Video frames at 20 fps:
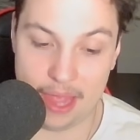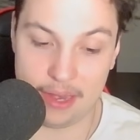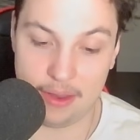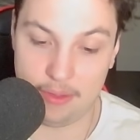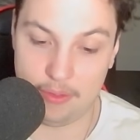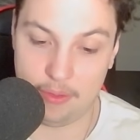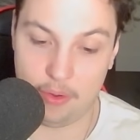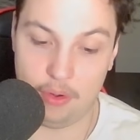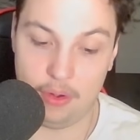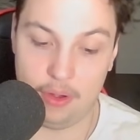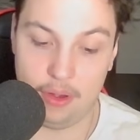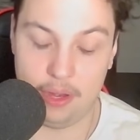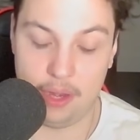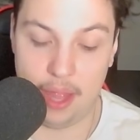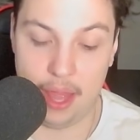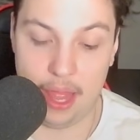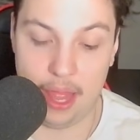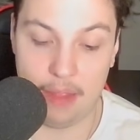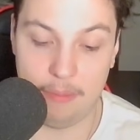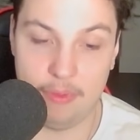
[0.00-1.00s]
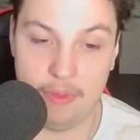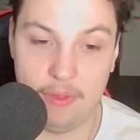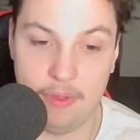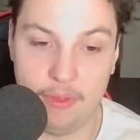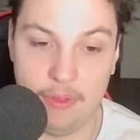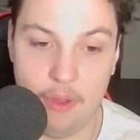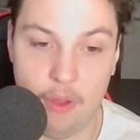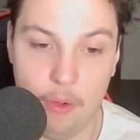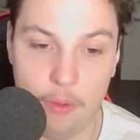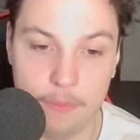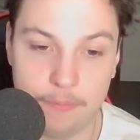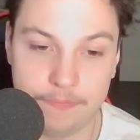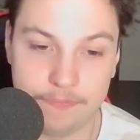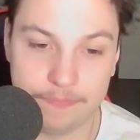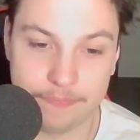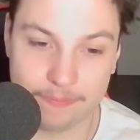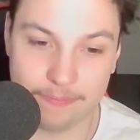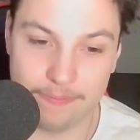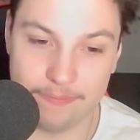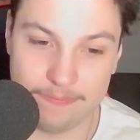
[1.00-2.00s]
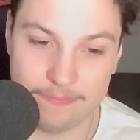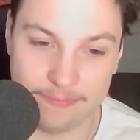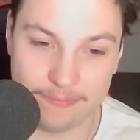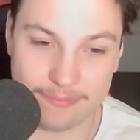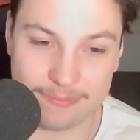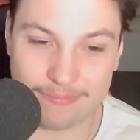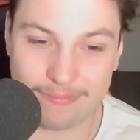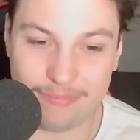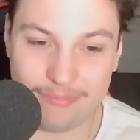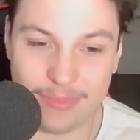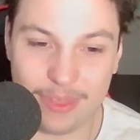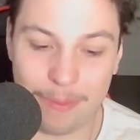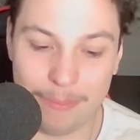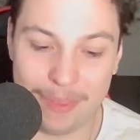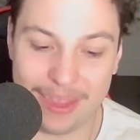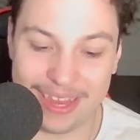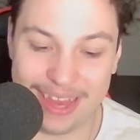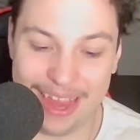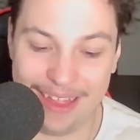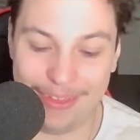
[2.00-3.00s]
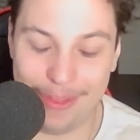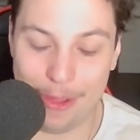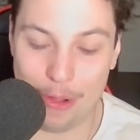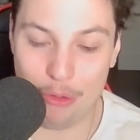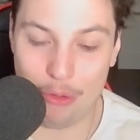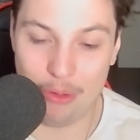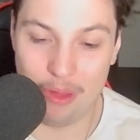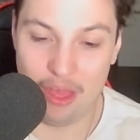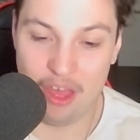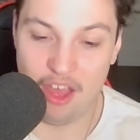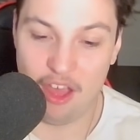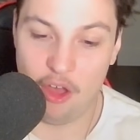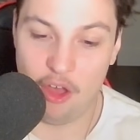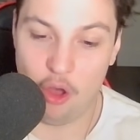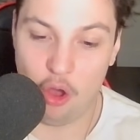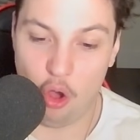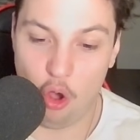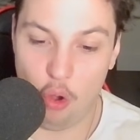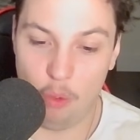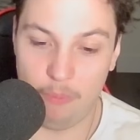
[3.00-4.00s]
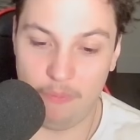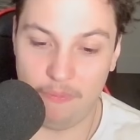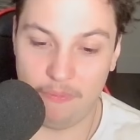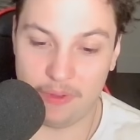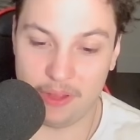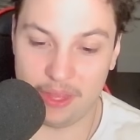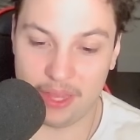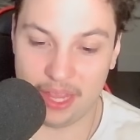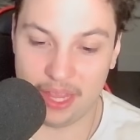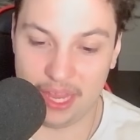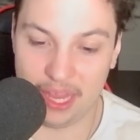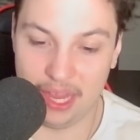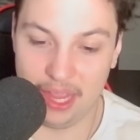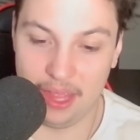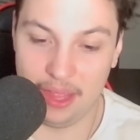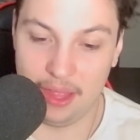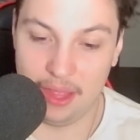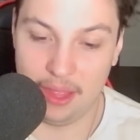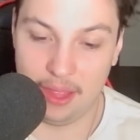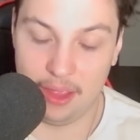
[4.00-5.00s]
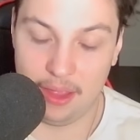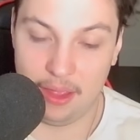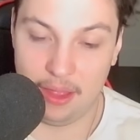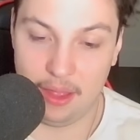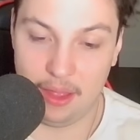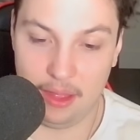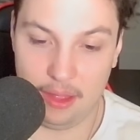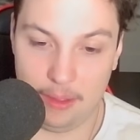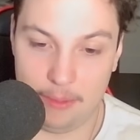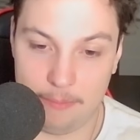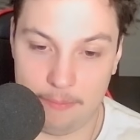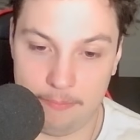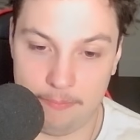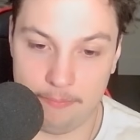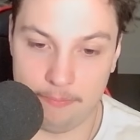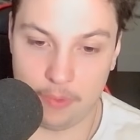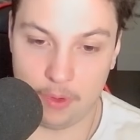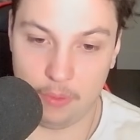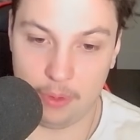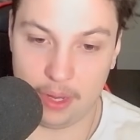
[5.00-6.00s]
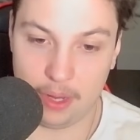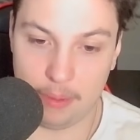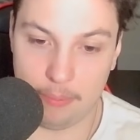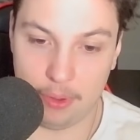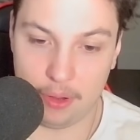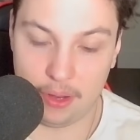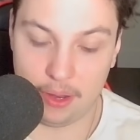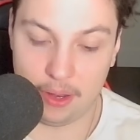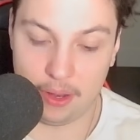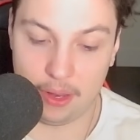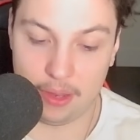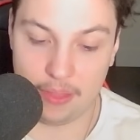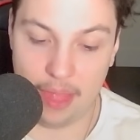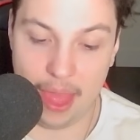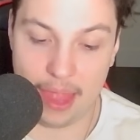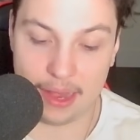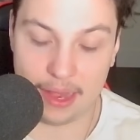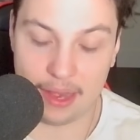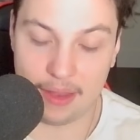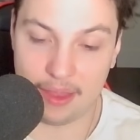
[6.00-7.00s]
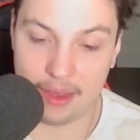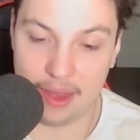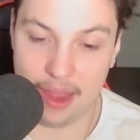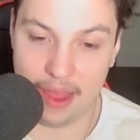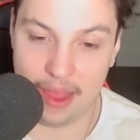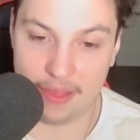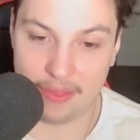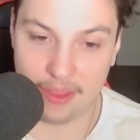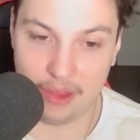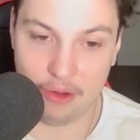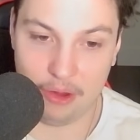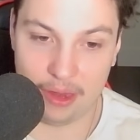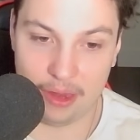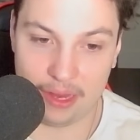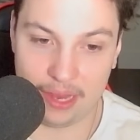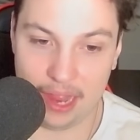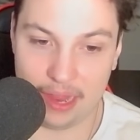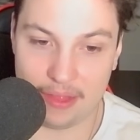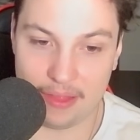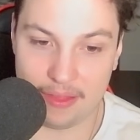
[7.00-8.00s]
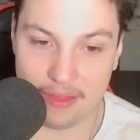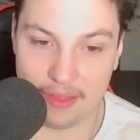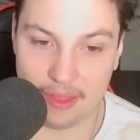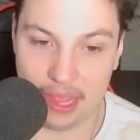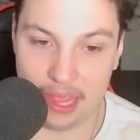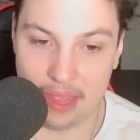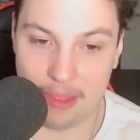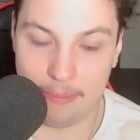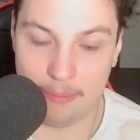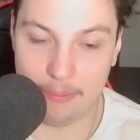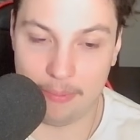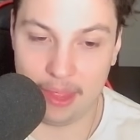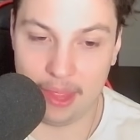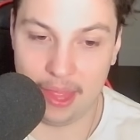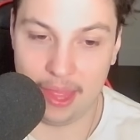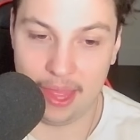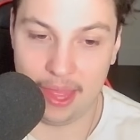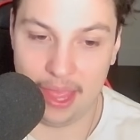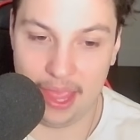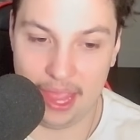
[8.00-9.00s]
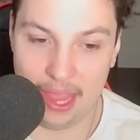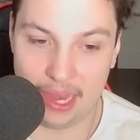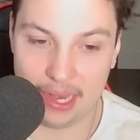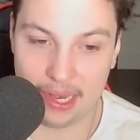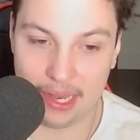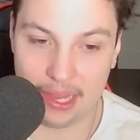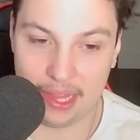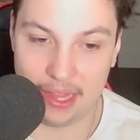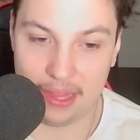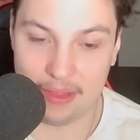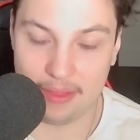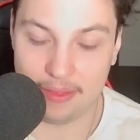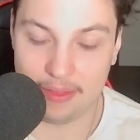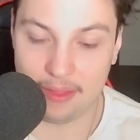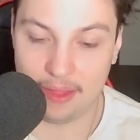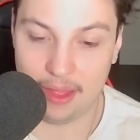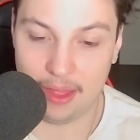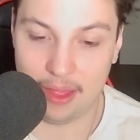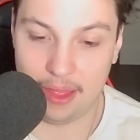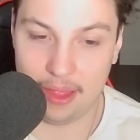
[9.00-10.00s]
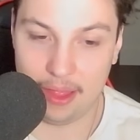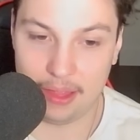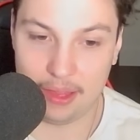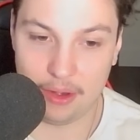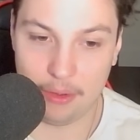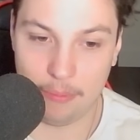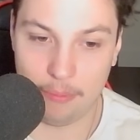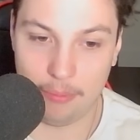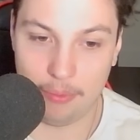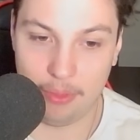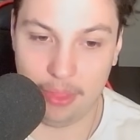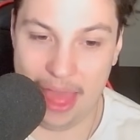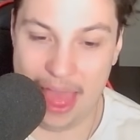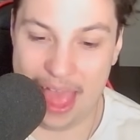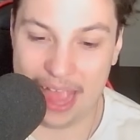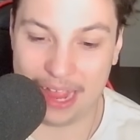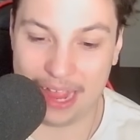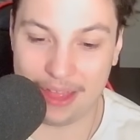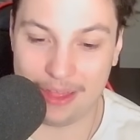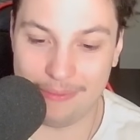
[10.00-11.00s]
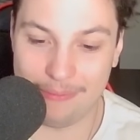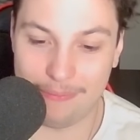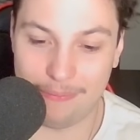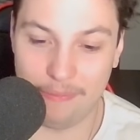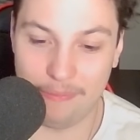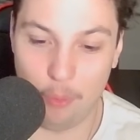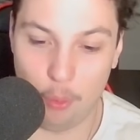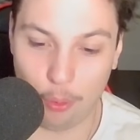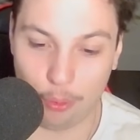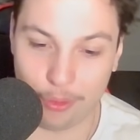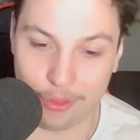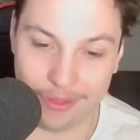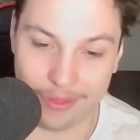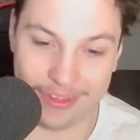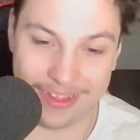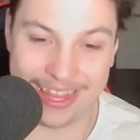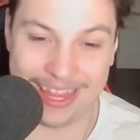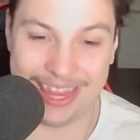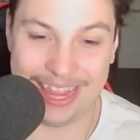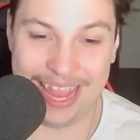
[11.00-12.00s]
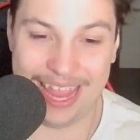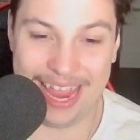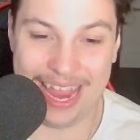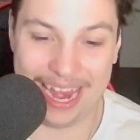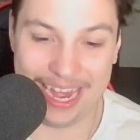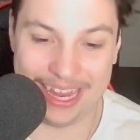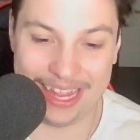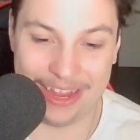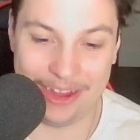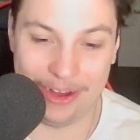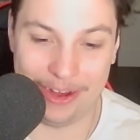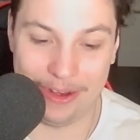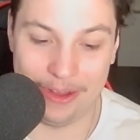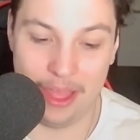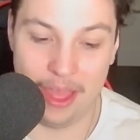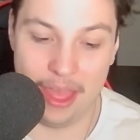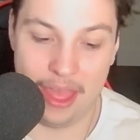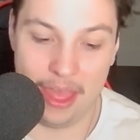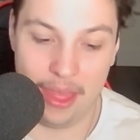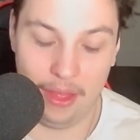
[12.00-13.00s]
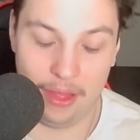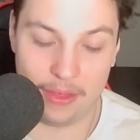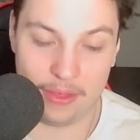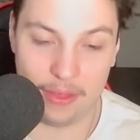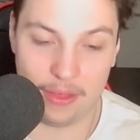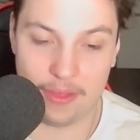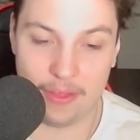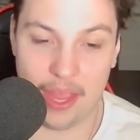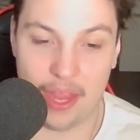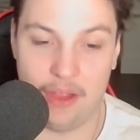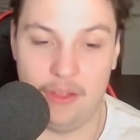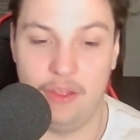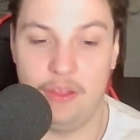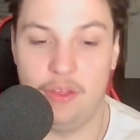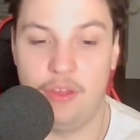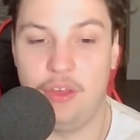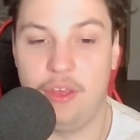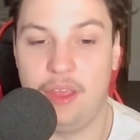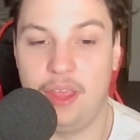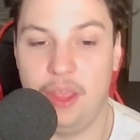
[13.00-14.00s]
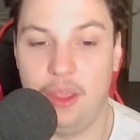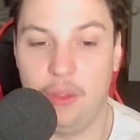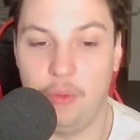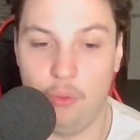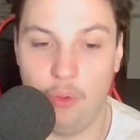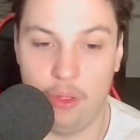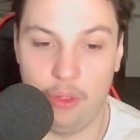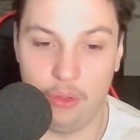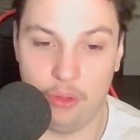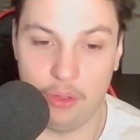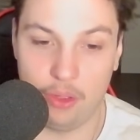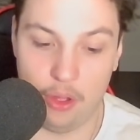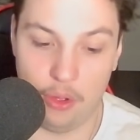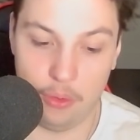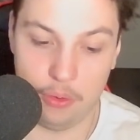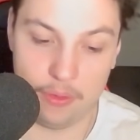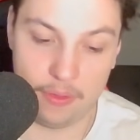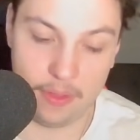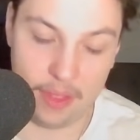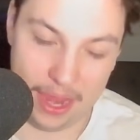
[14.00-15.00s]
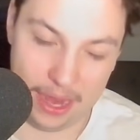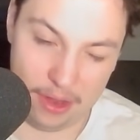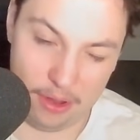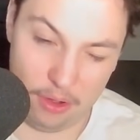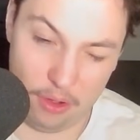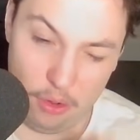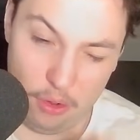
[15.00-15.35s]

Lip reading: certain times, and so Miguelo, hopefully, we can put that to the test here against him and his, Black Force clan here. Let's just cycle a cheeky Royal Ghost, and oh